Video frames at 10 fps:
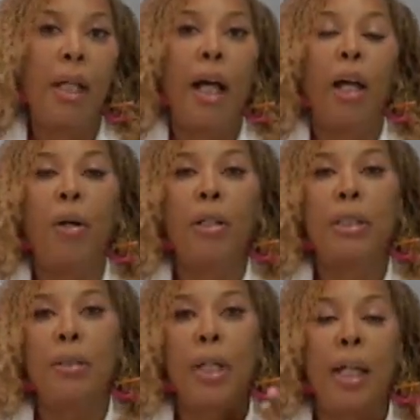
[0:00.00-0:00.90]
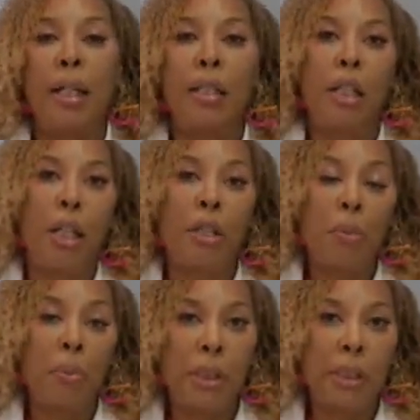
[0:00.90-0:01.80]
I also had another
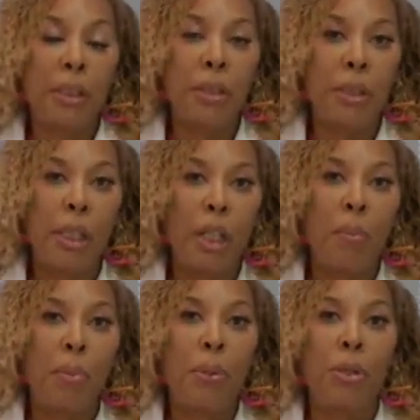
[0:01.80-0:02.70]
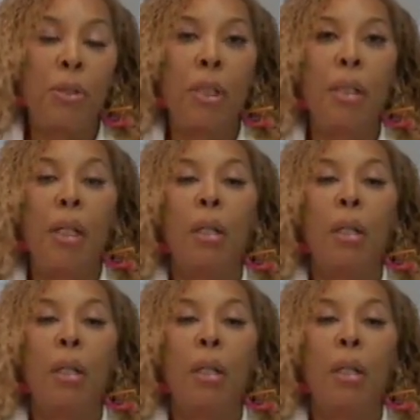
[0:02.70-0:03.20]
procedure that I brought on,